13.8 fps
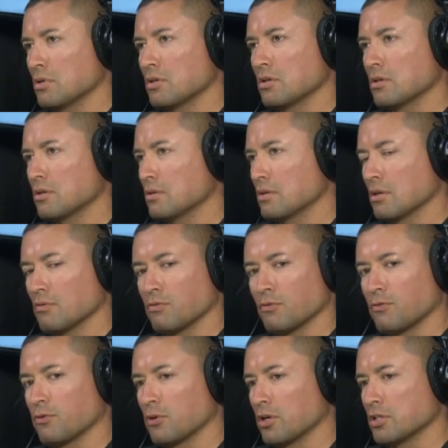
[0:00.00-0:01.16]
to college. Yeah, for,
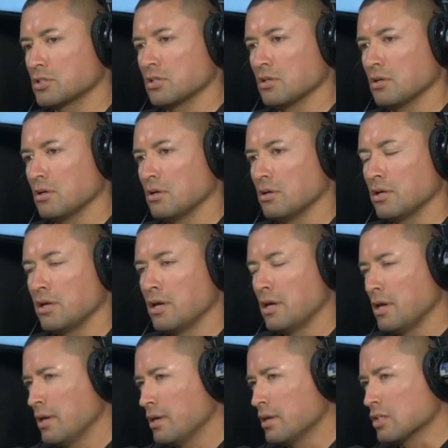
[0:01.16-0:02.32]
for us uh,
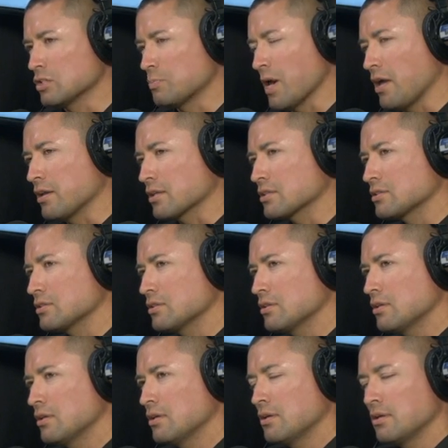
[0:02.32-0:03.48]
Hispanics
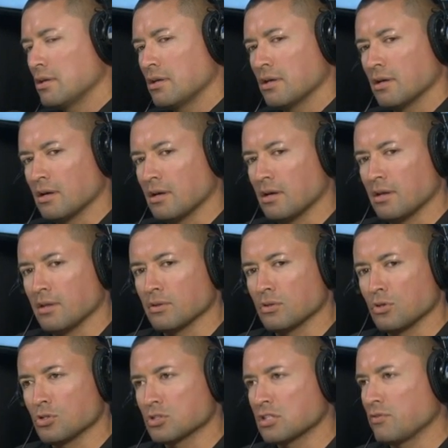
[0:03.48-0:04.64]
uh,
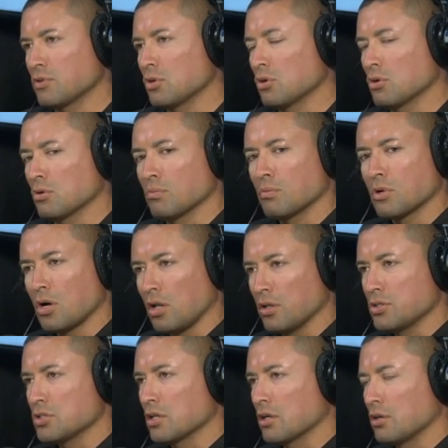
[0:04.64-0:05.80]
you just have to go to
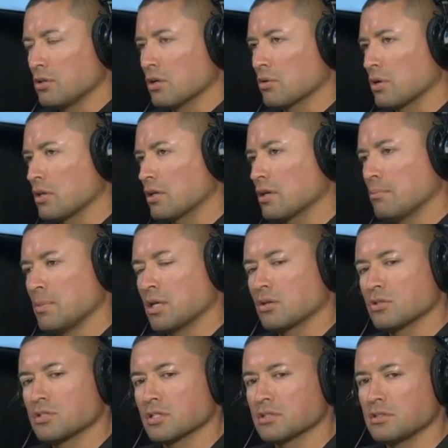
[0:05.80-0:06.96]
college and get a degree and get make your
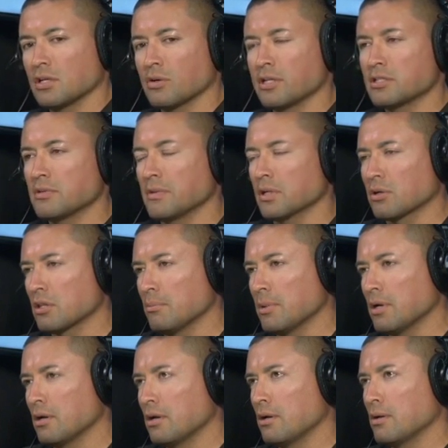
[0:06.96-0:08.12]
60 grand, 70 grand a,
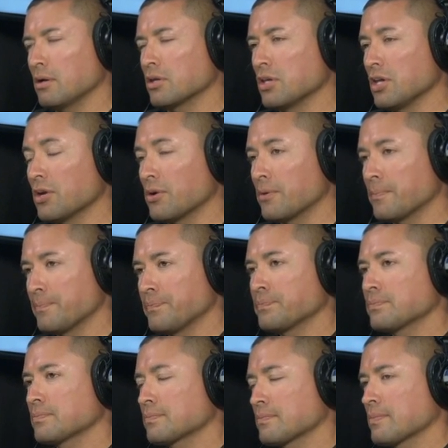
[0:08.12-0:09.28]
uh, a year.
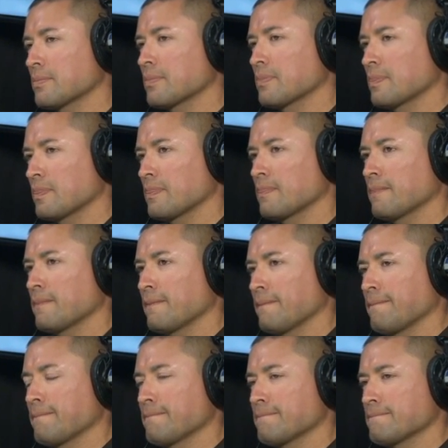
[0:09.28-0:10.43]
Where did
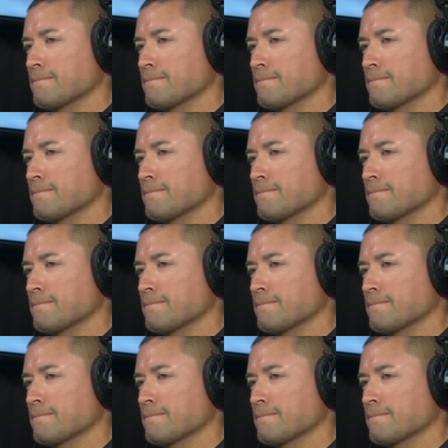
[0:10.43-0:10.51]
you